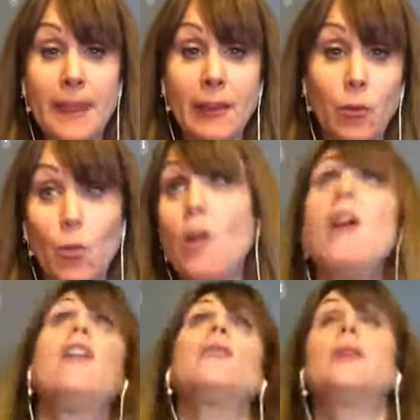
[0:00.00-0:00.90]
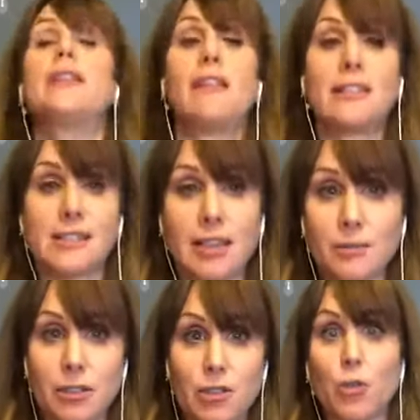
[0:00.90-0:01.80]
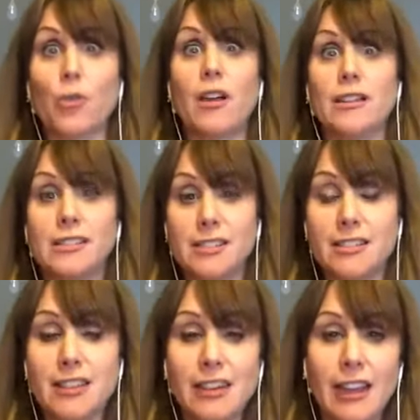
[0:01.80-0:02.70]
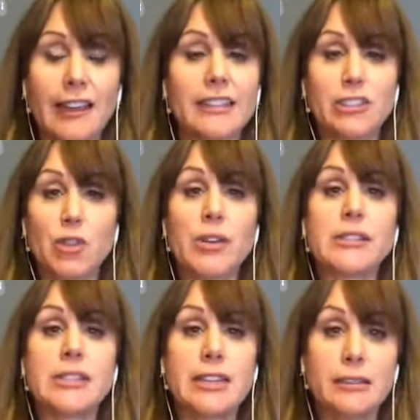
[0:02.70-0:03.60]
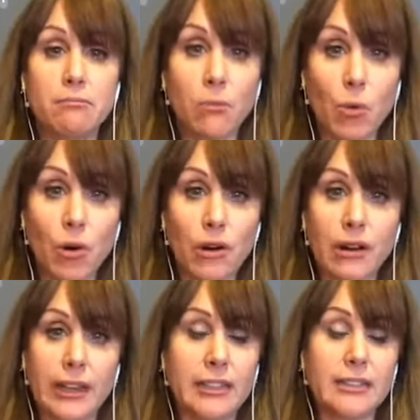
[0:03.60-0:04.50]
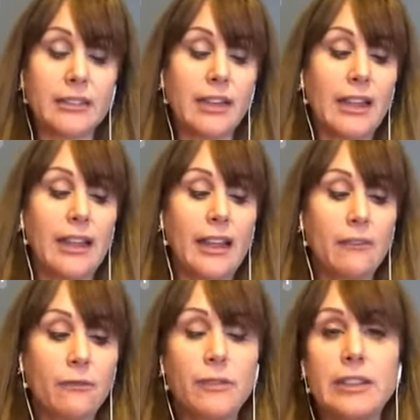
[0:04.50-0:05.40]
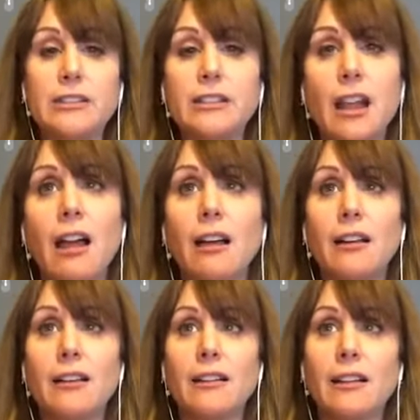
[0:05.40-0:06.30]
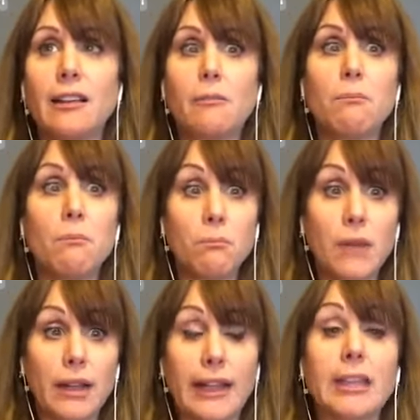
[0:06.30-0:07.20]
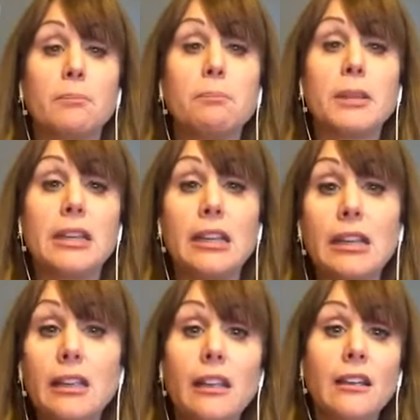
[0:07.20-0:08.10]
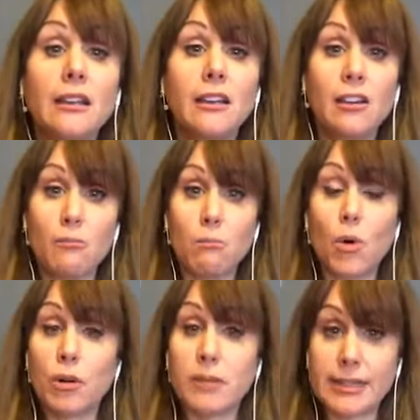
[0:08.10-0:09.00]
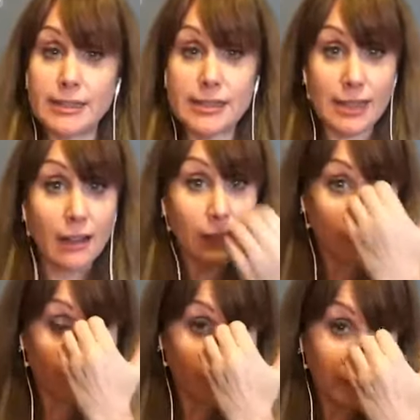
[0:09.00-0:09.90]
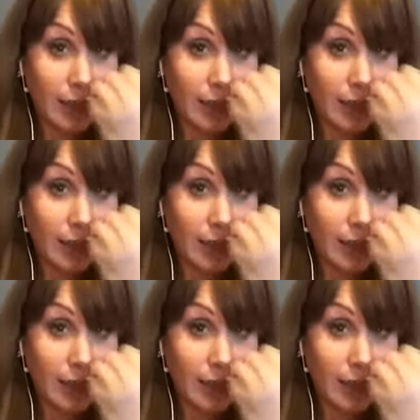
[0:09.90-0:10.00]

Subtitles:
Whoa, what a concept. Trust. I can trust him more. I can feel, I can be more myself.